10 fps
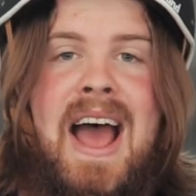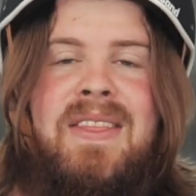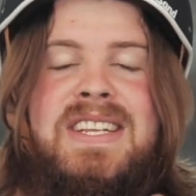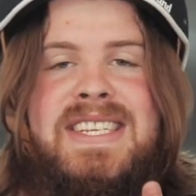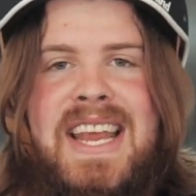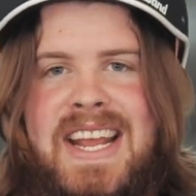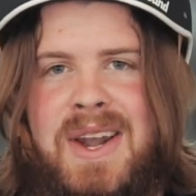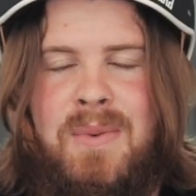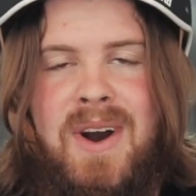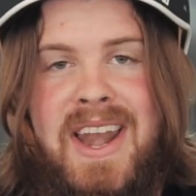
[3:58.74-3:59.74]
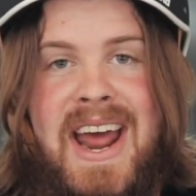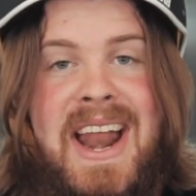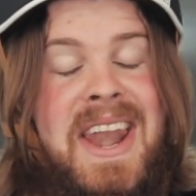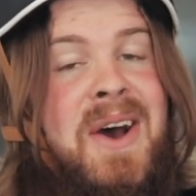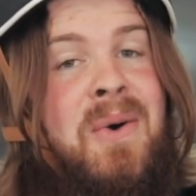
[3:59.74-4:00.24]
And the second one, and
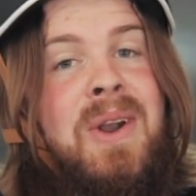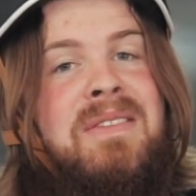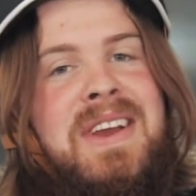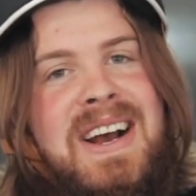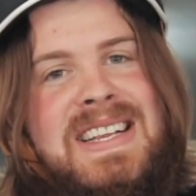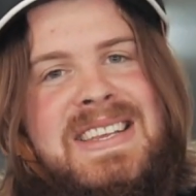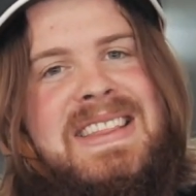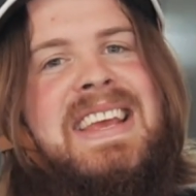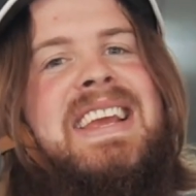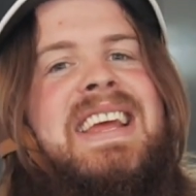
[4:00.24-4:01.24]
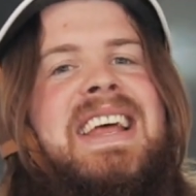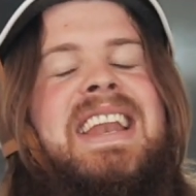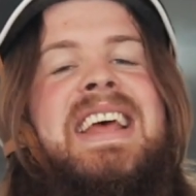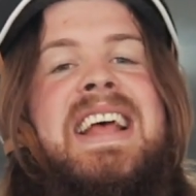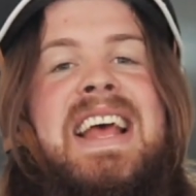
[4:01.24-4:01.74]
I know all of you guys are thinking it,